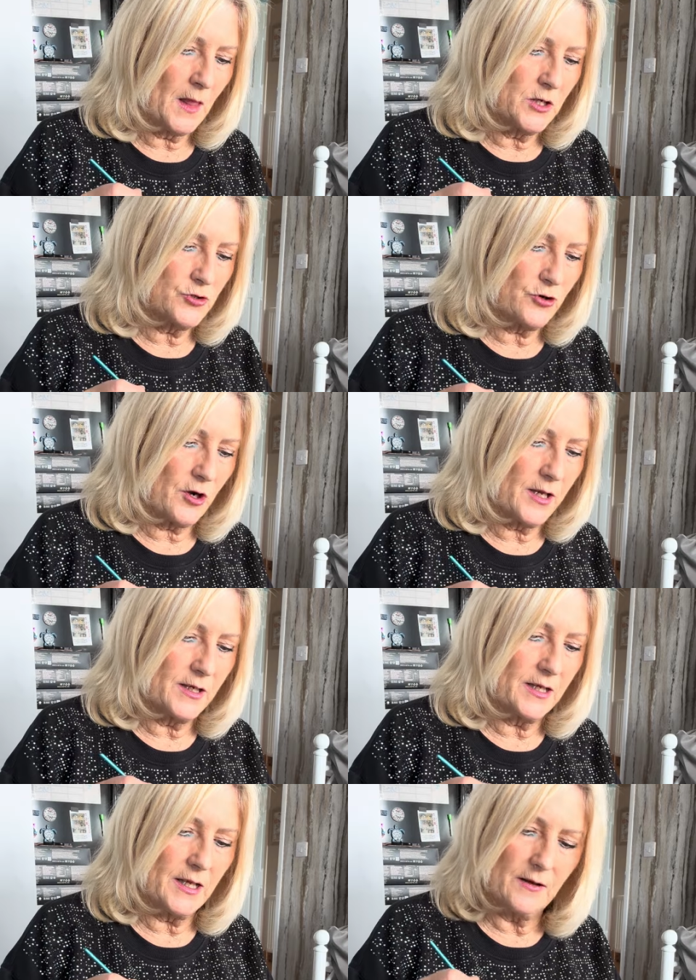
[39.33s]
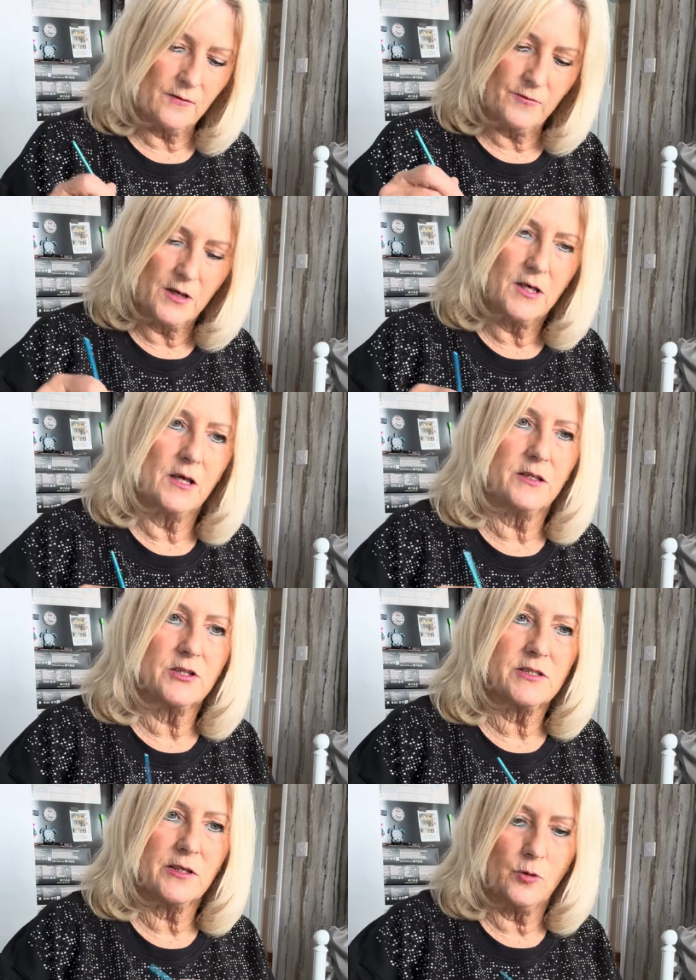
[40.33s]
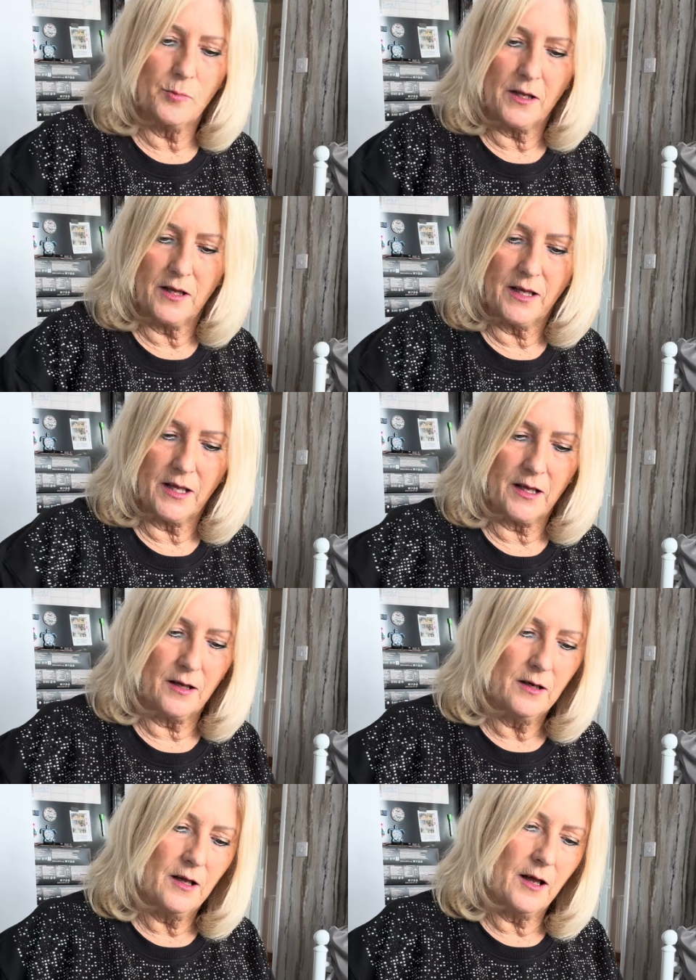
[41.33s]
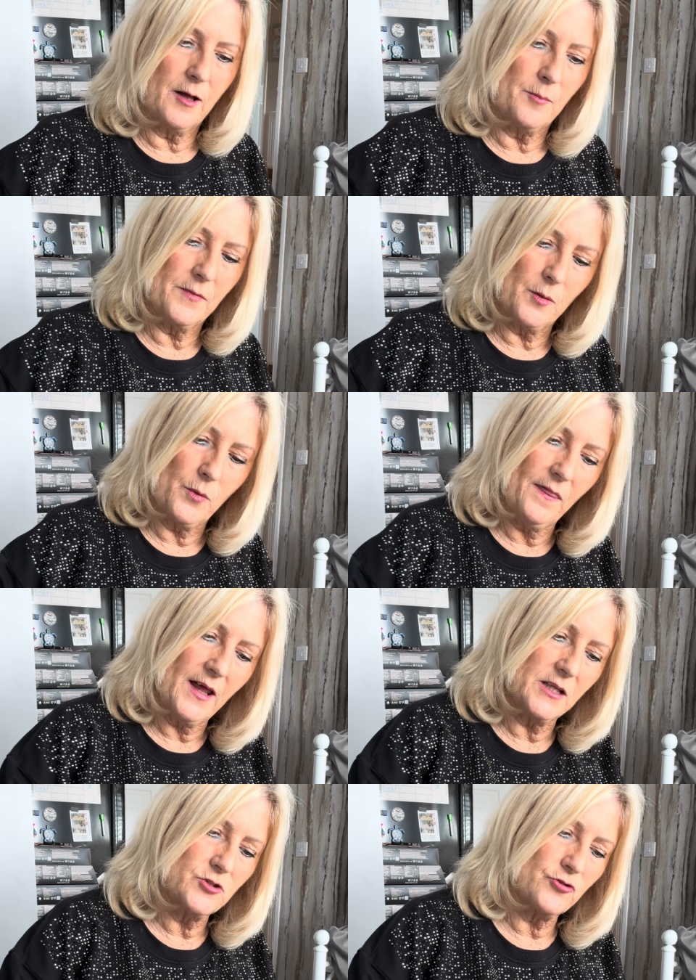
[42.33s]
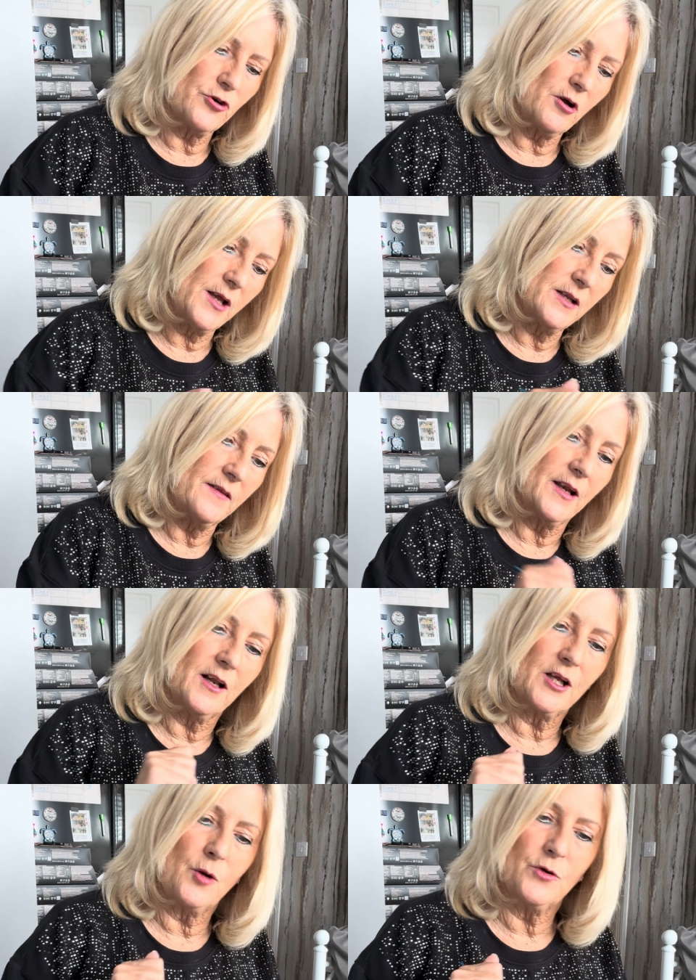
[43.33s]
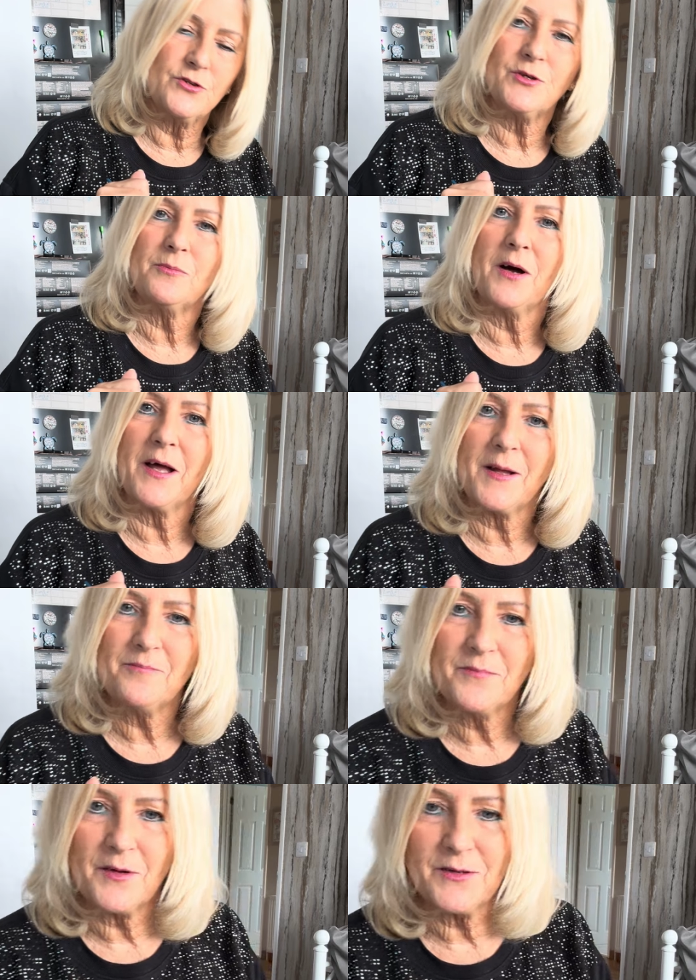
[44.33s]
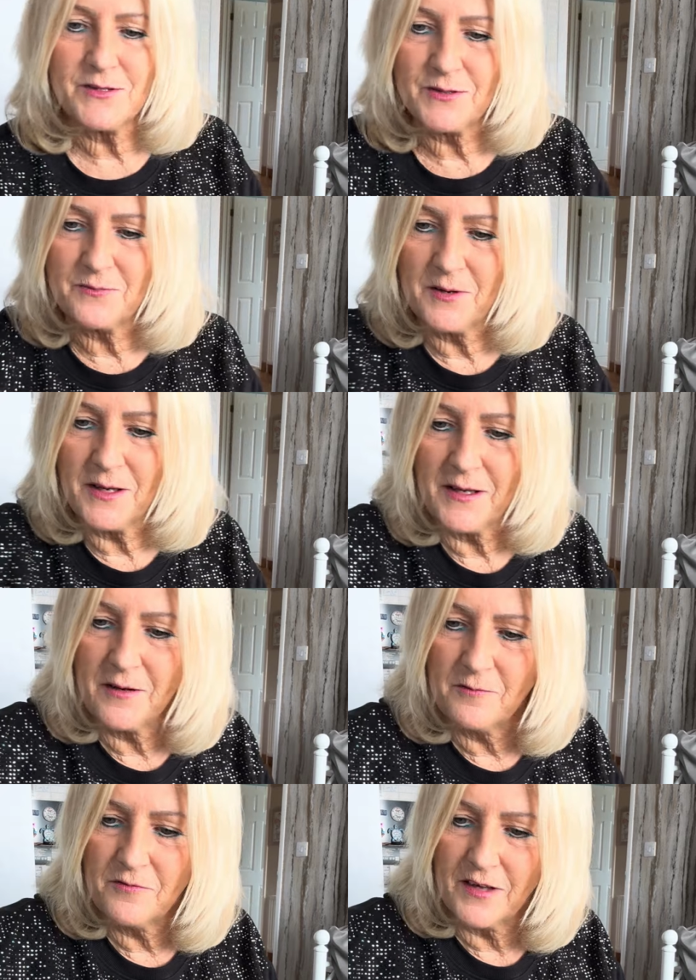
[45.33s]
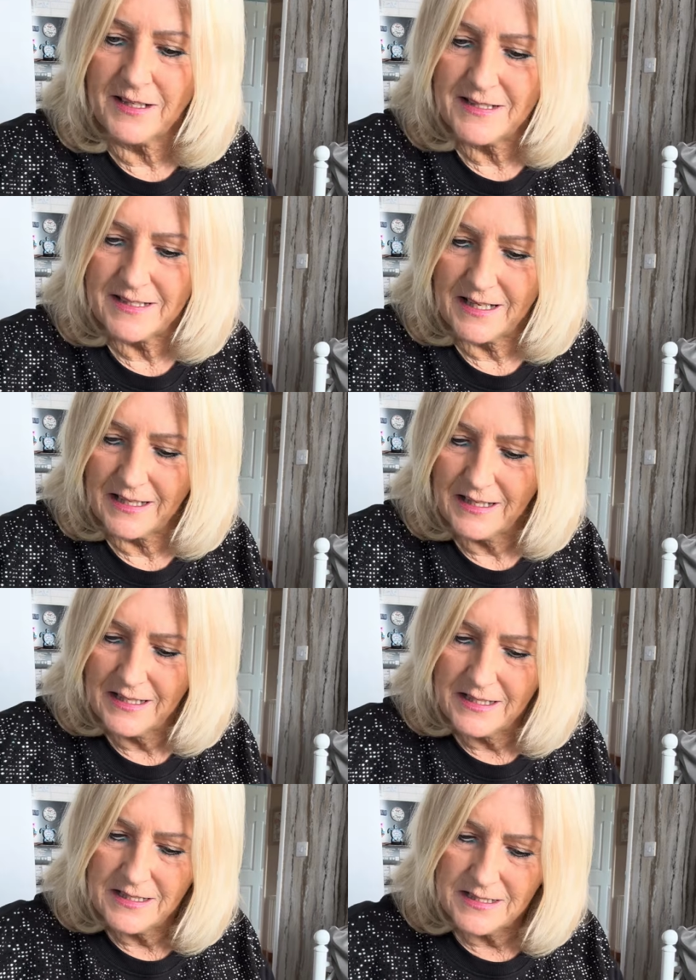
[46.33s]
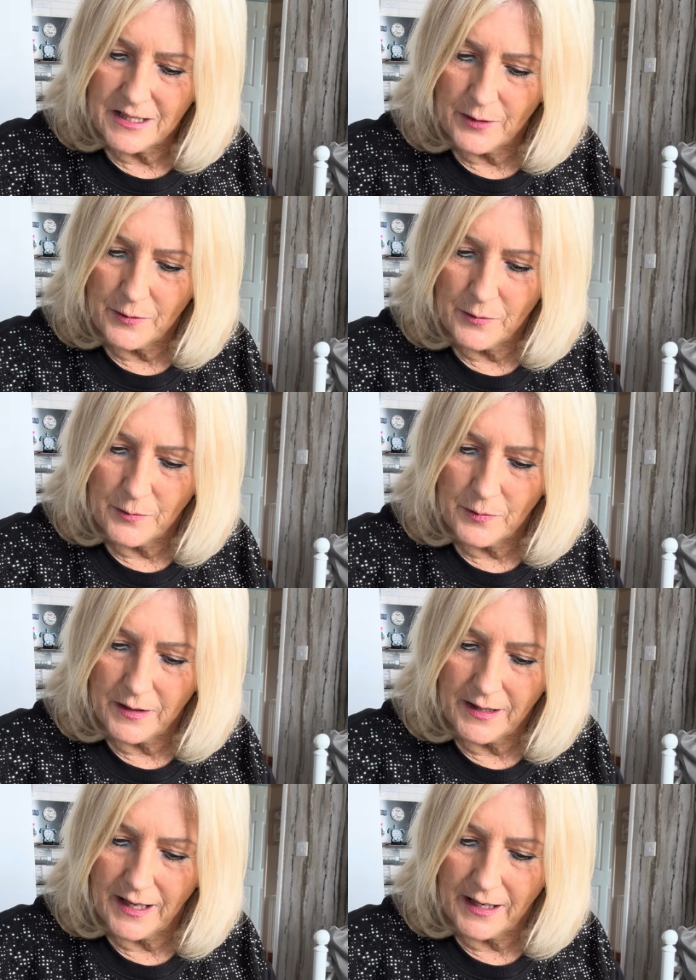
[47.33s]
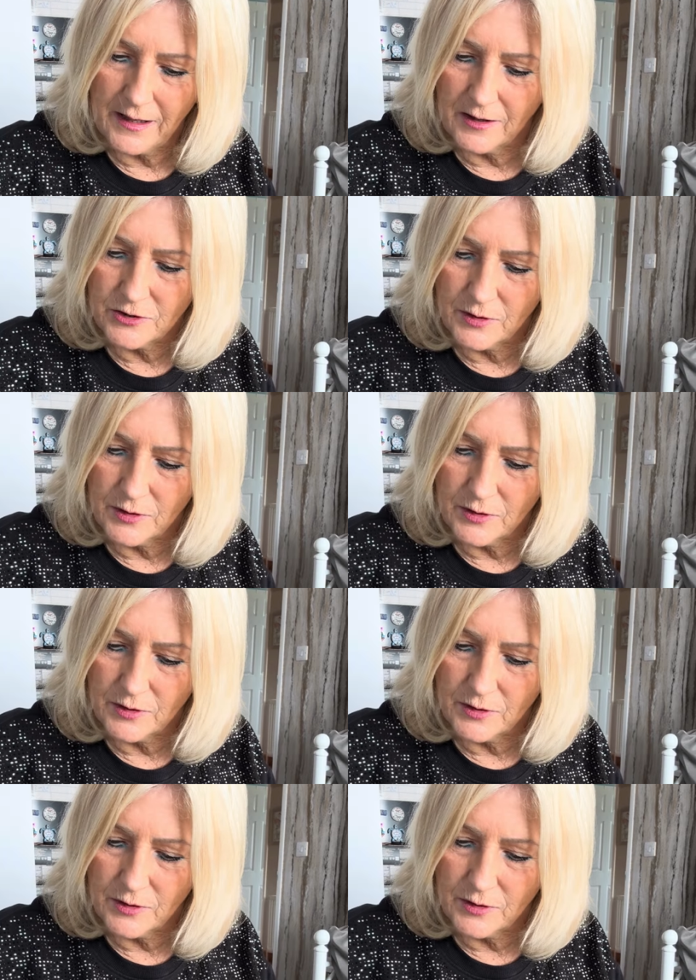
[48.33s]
try and give just a little bit here. Then when that's dried, then I'll go onto my fencing. So again,